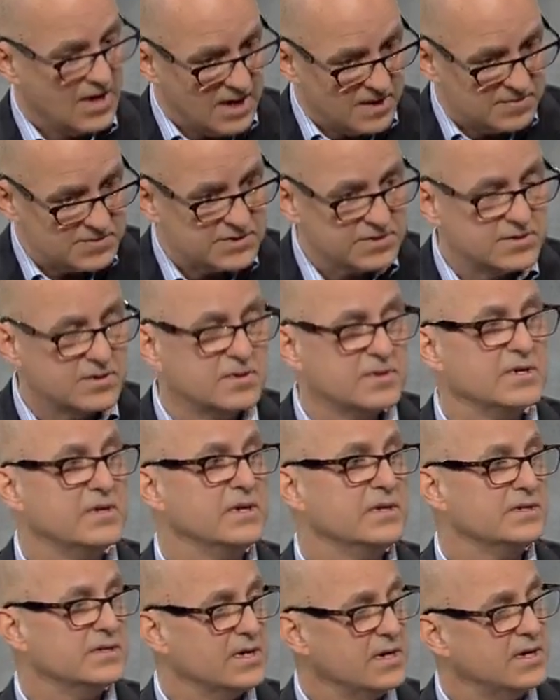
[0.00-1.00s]
Absolutely,
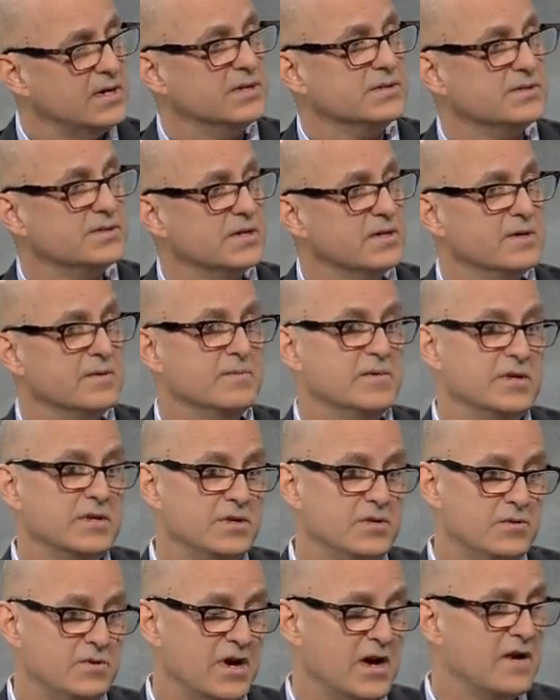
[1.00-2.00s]
it does. I
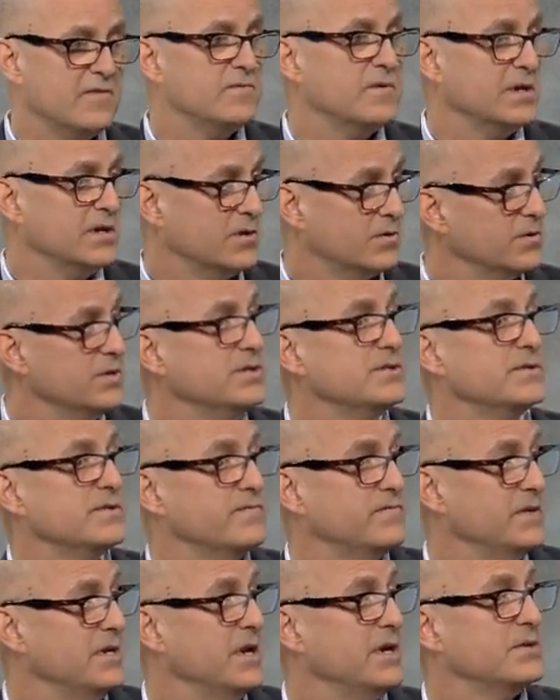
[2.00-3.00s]
mean, you have increased
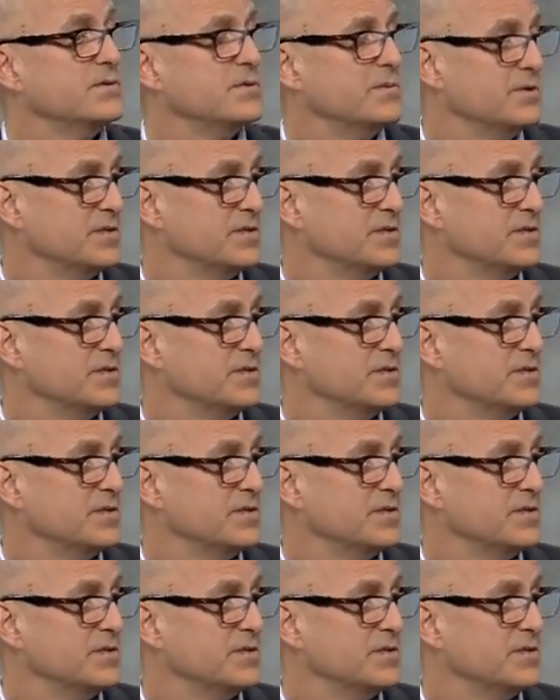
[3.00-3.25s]
financial